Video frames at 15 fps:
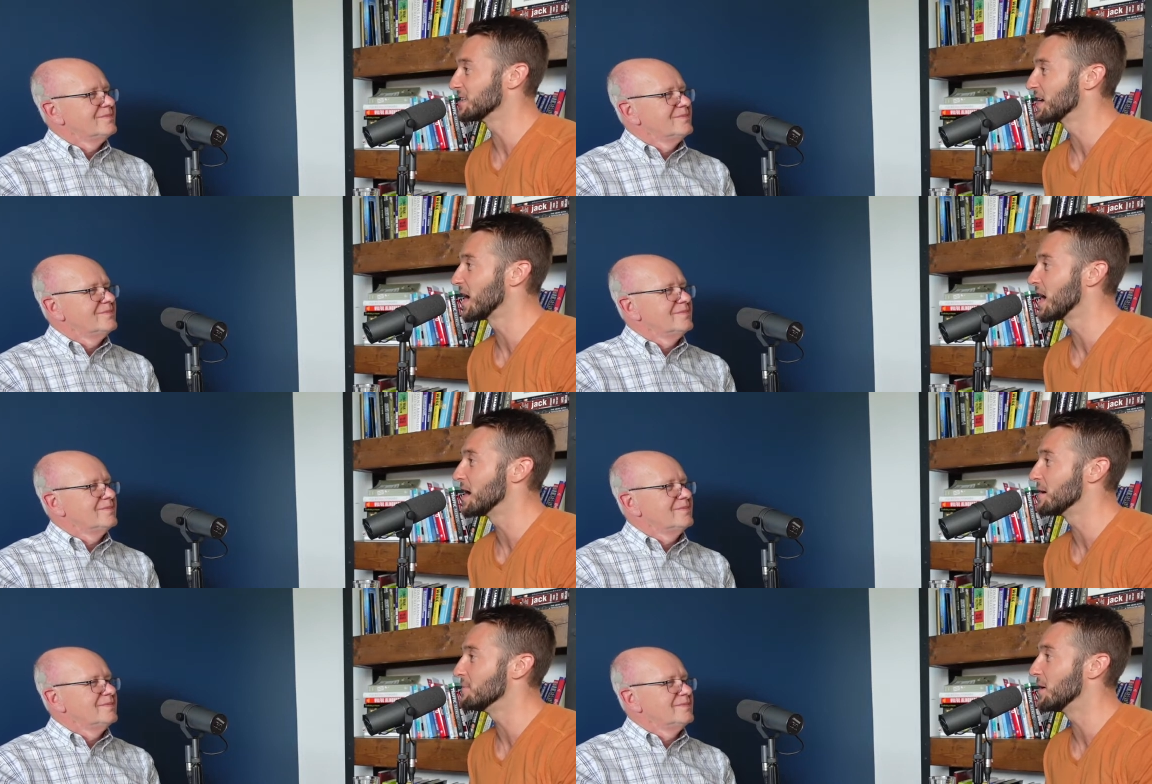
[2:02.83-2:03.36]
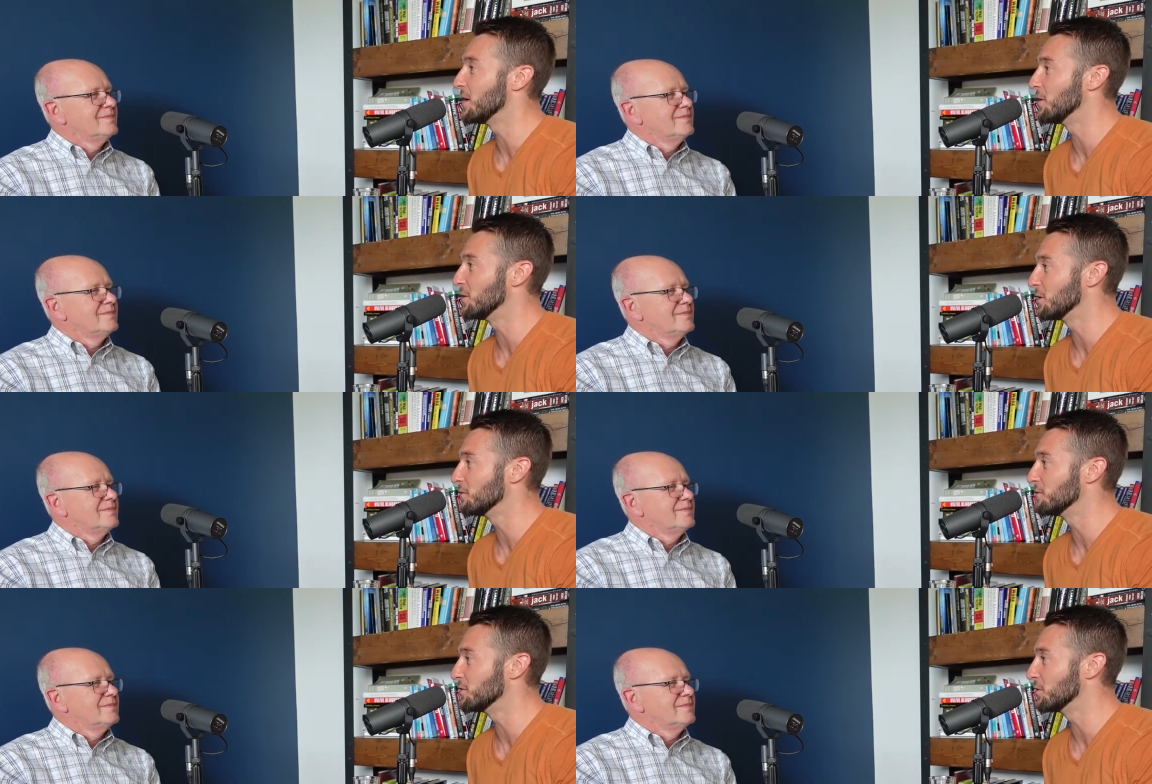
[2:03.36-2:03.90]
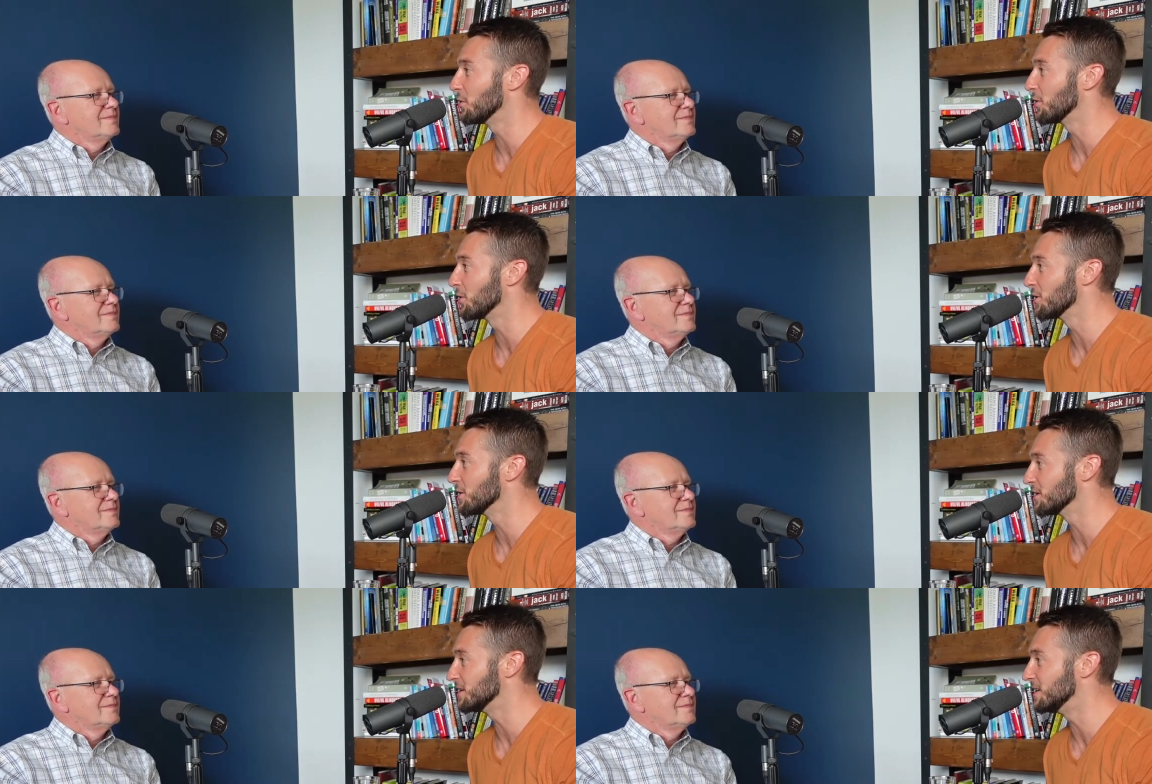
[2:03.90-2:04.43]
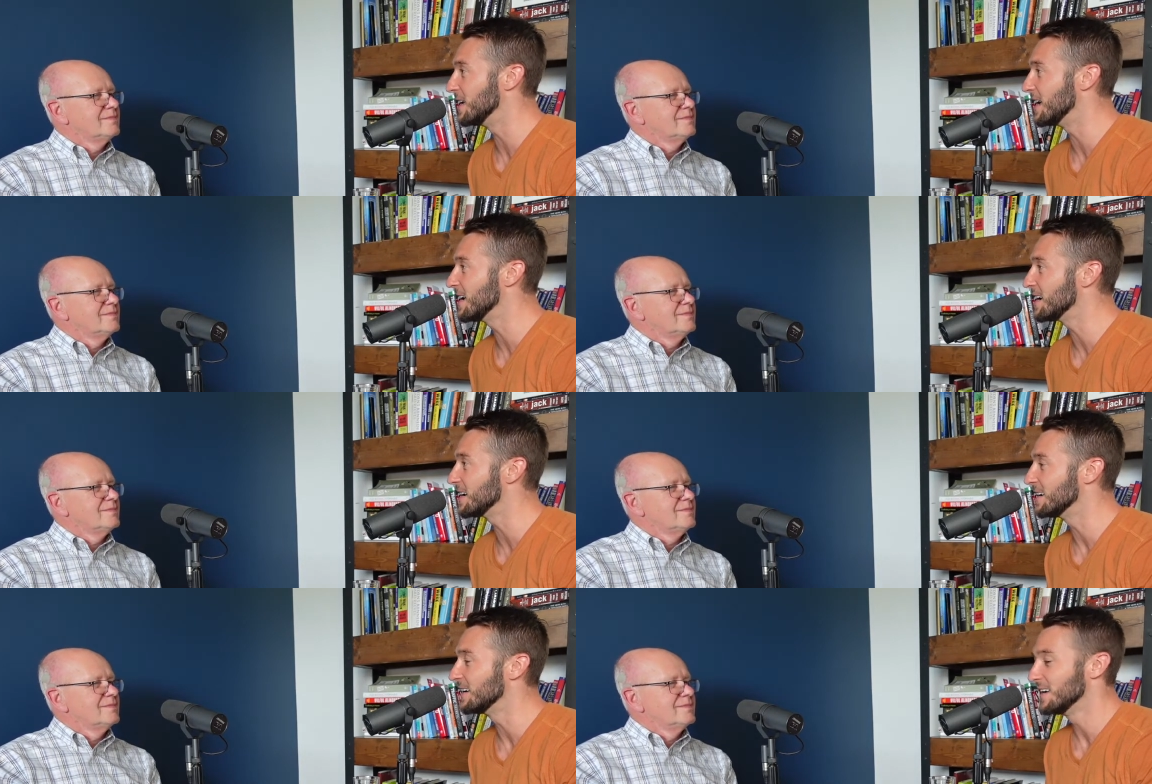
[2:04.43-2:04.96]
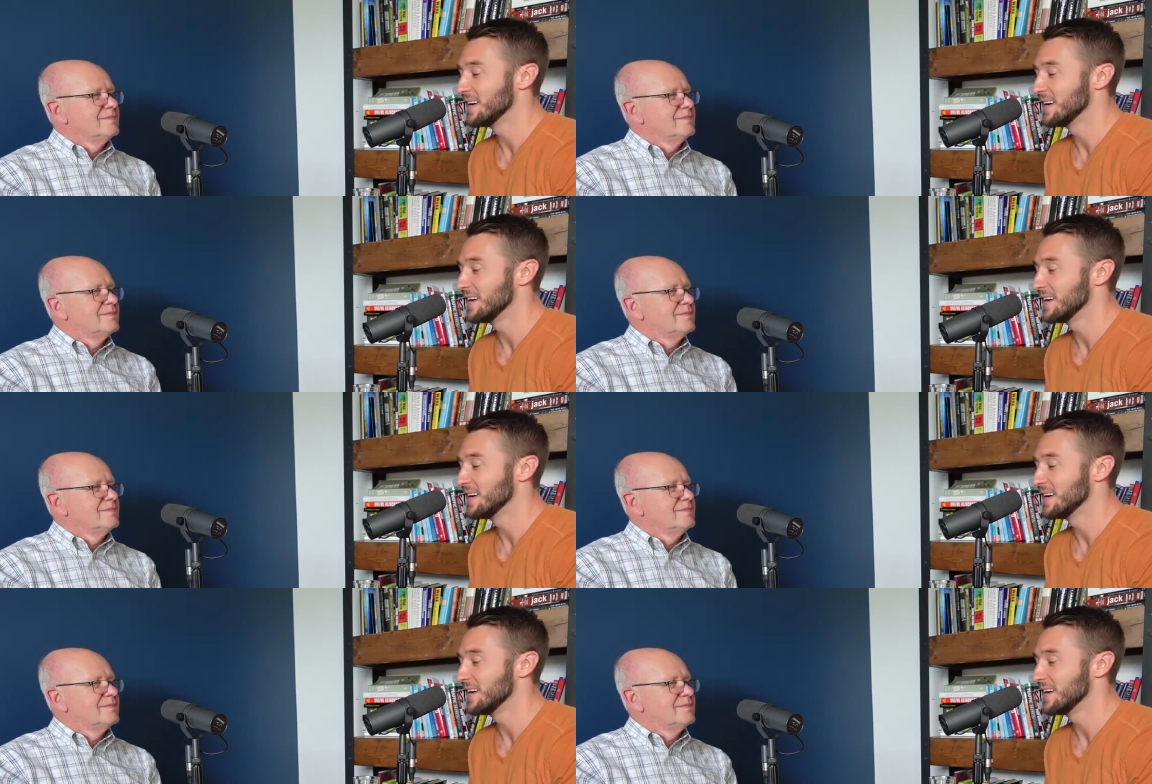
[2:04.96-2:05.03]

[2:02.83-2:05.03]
Speaker 1: time out of your day.